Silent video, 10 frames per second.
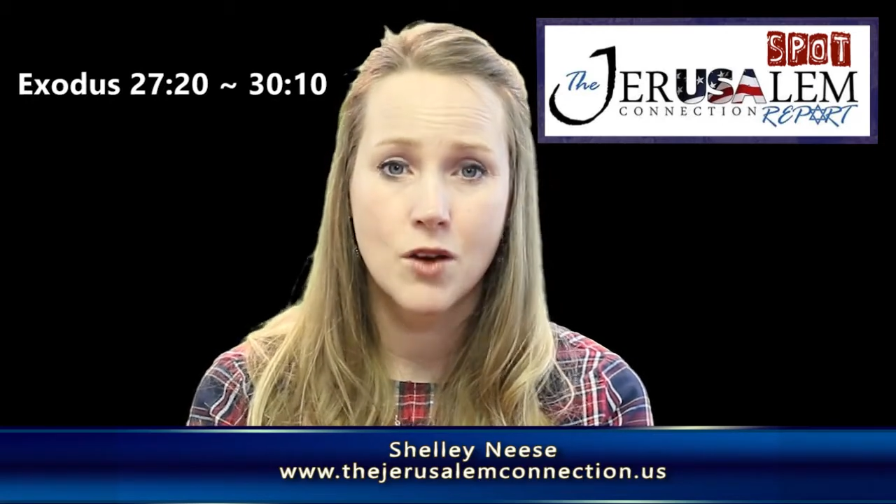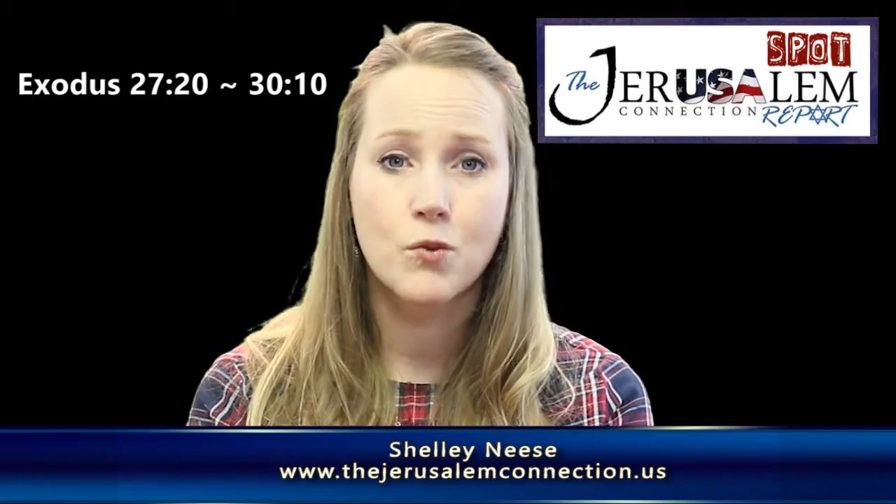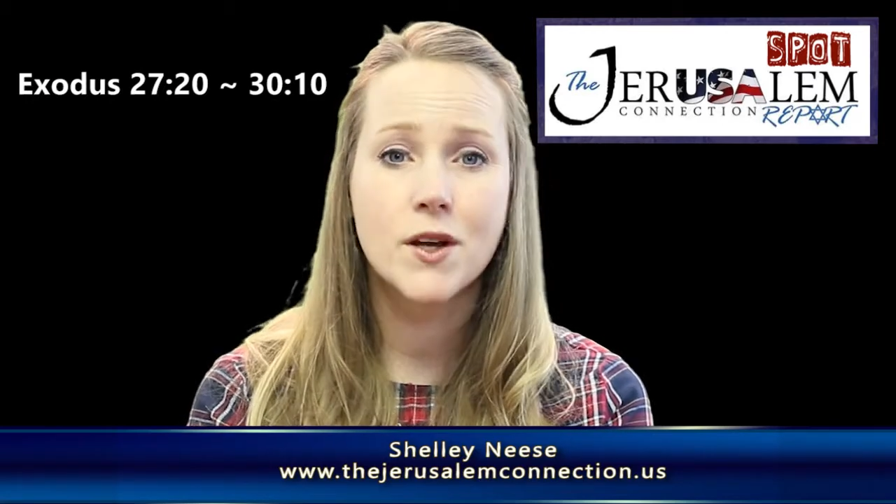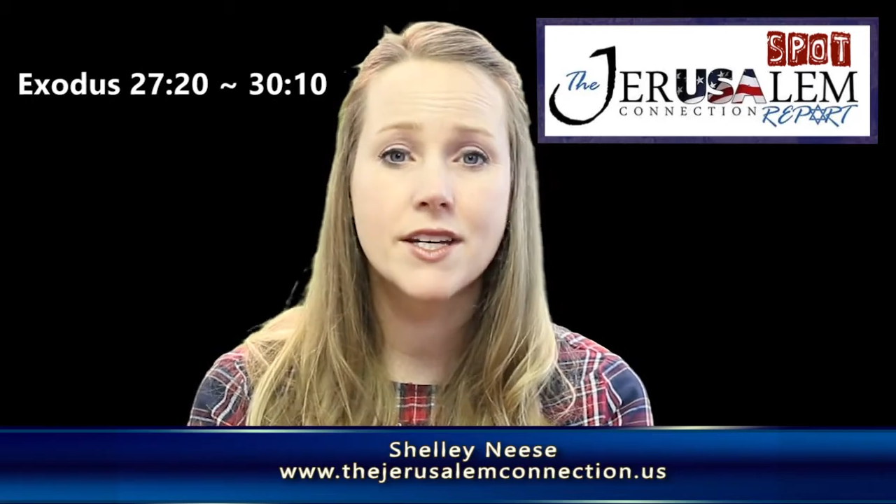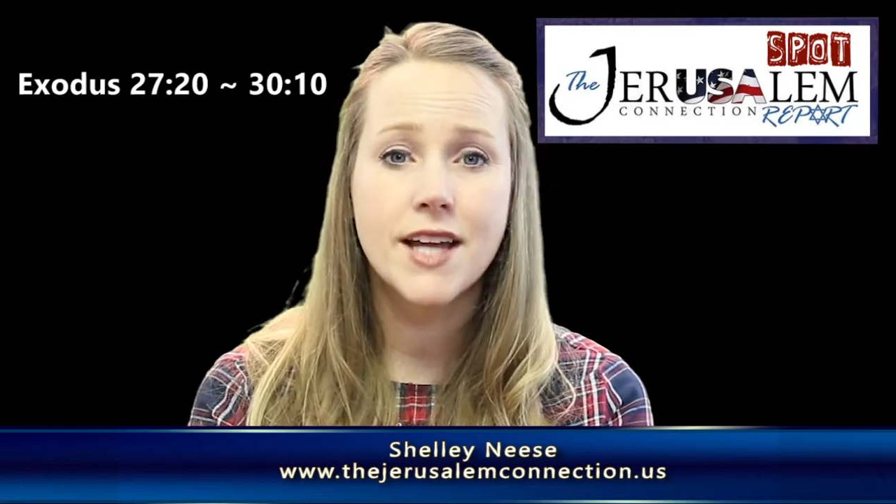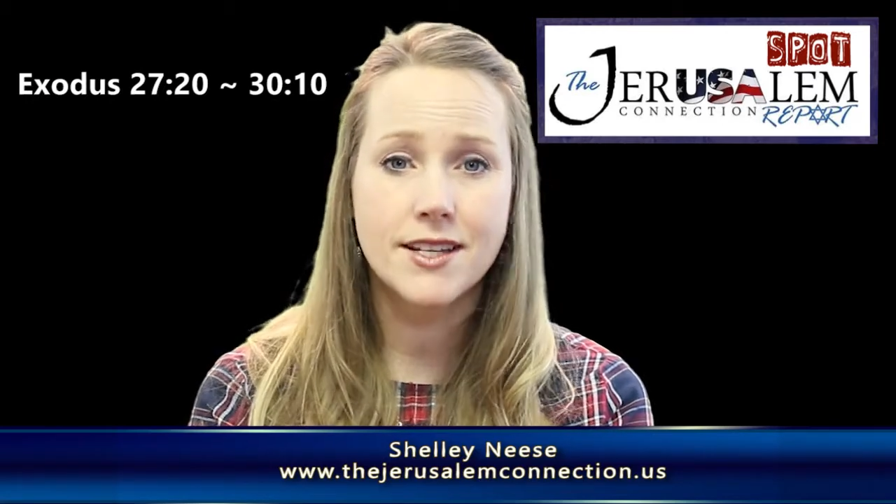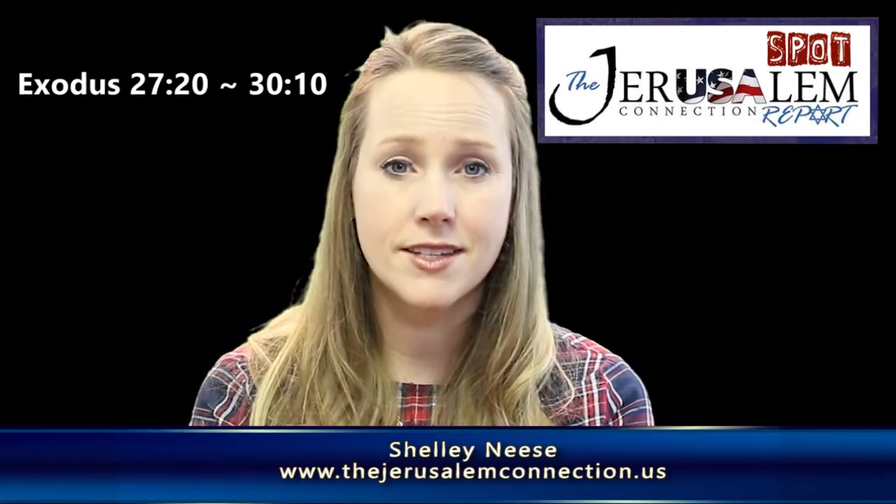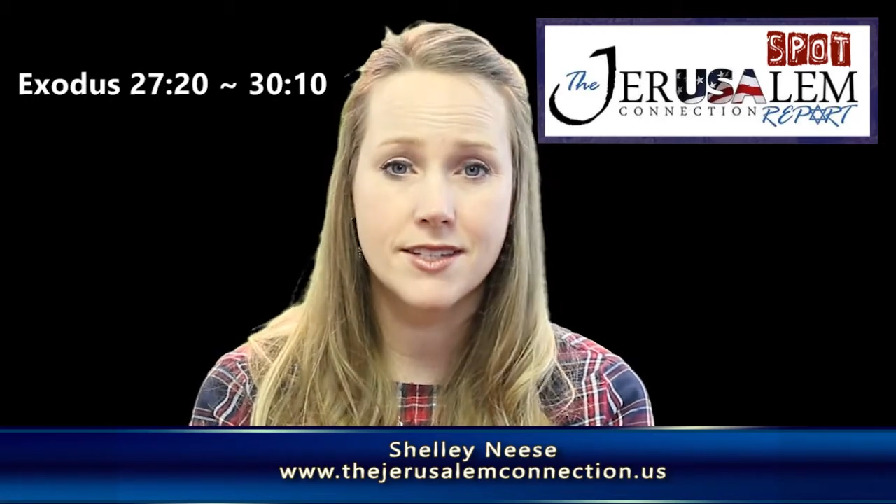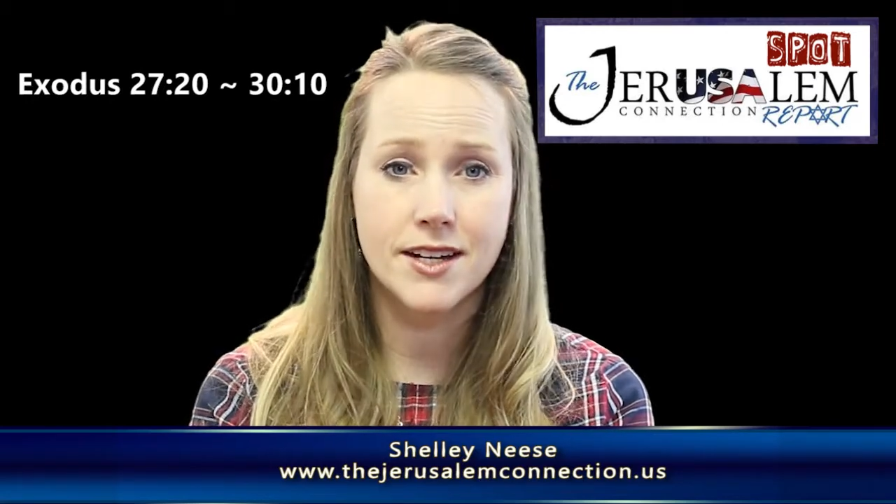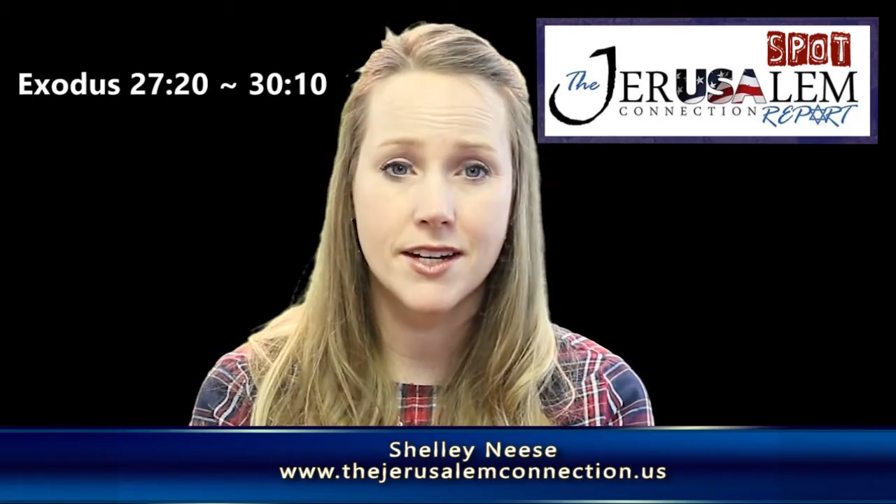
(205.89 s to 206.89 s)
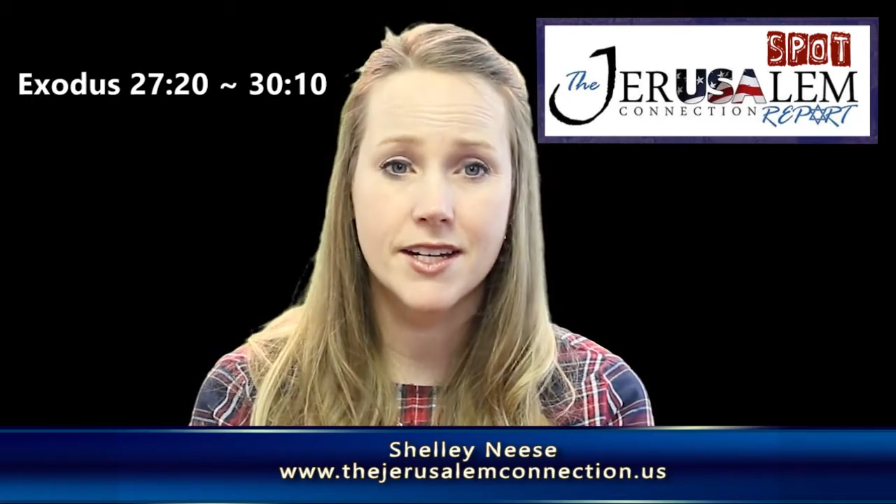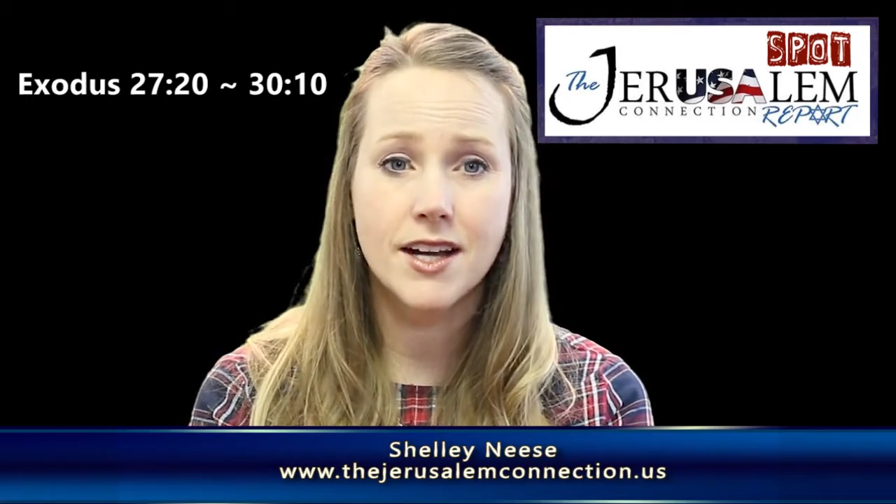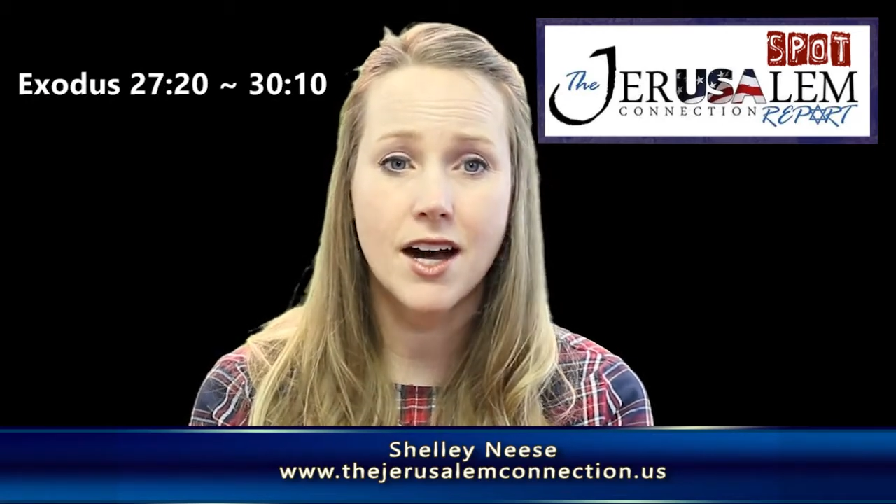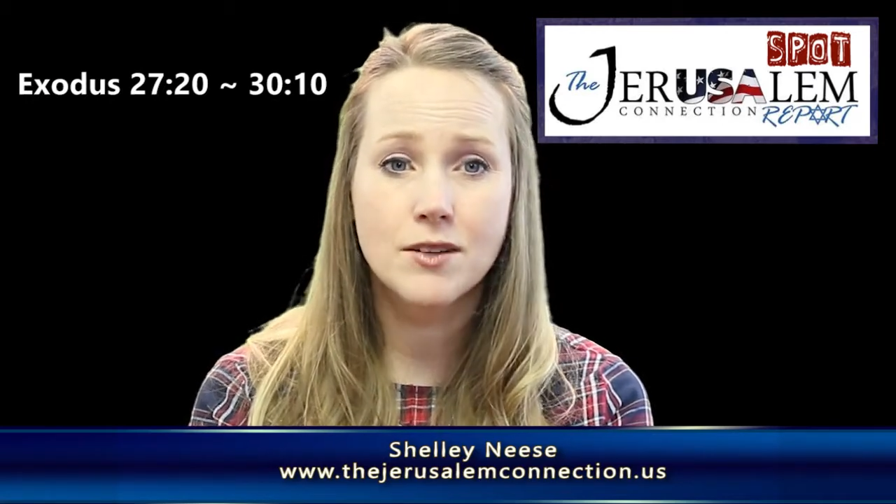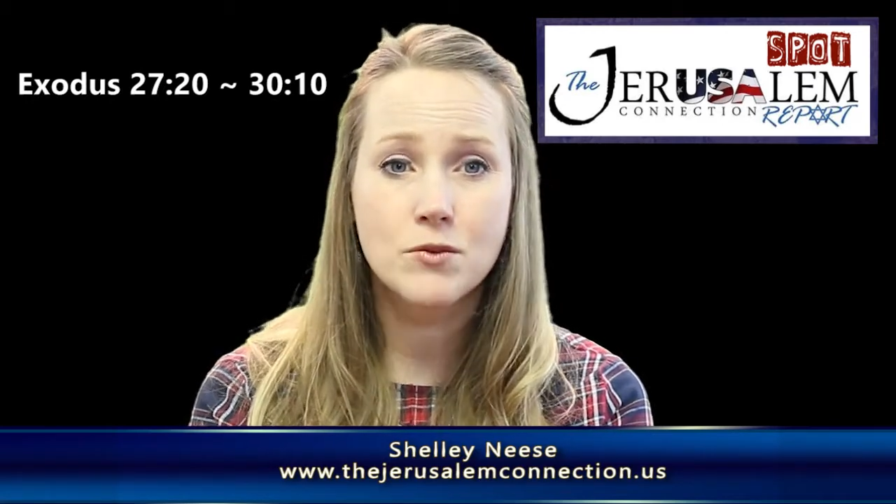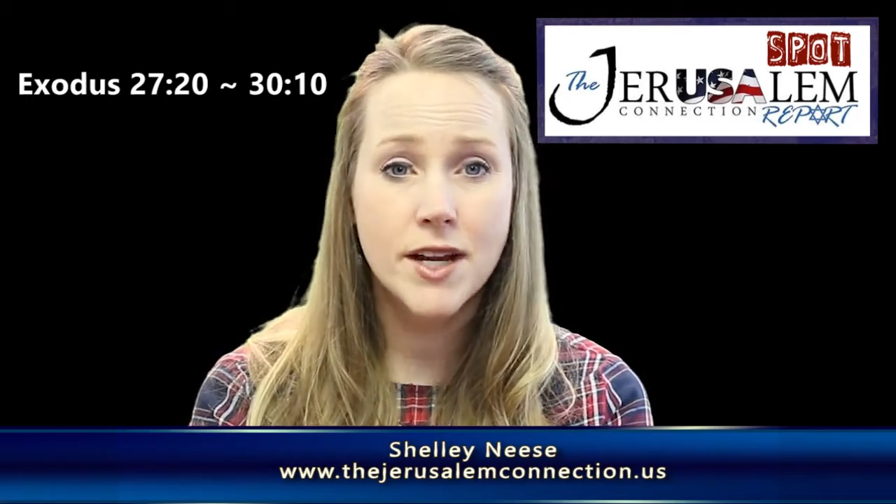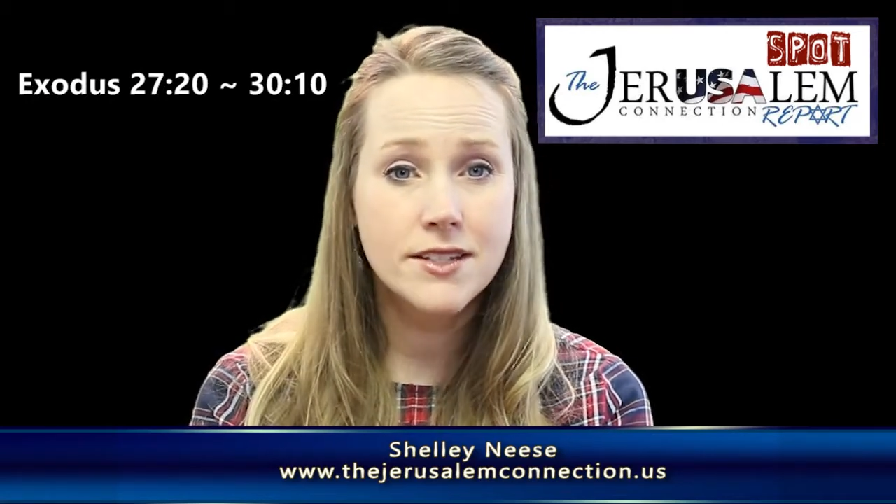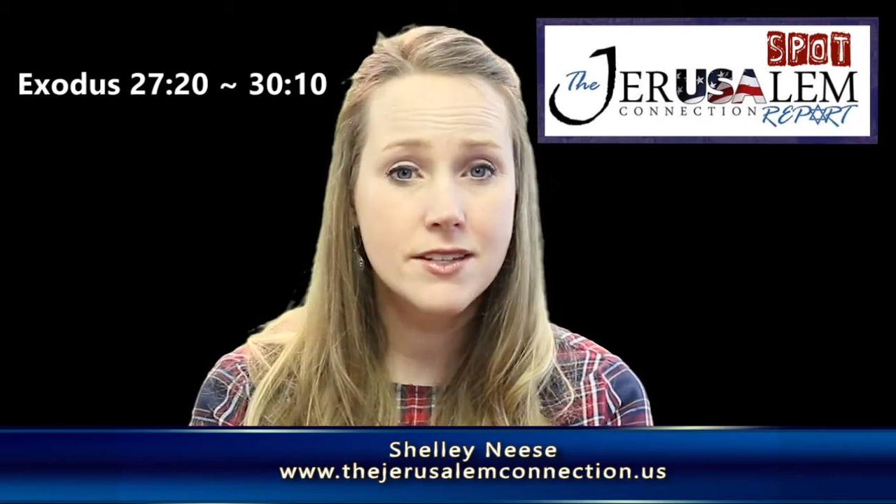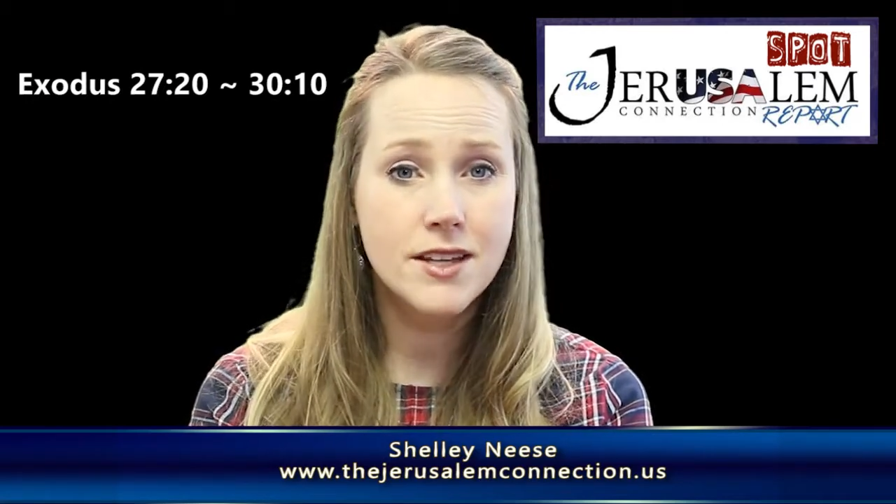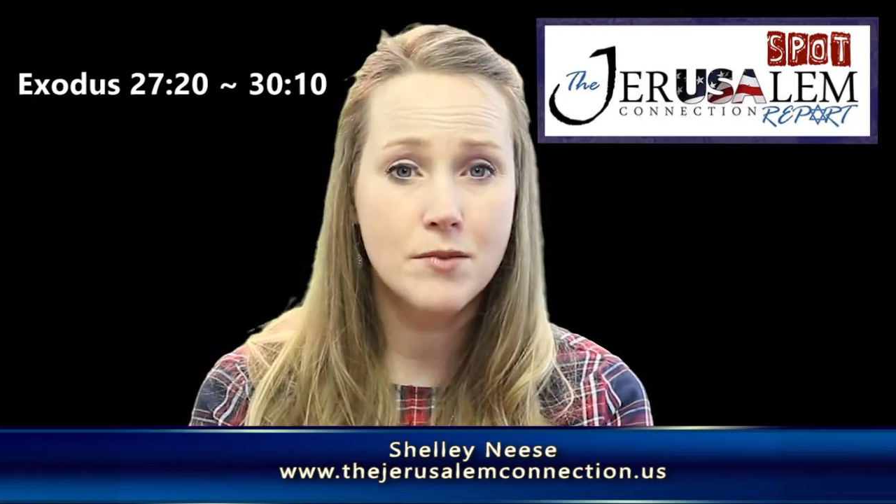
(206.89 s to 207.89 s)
When necessary, God raises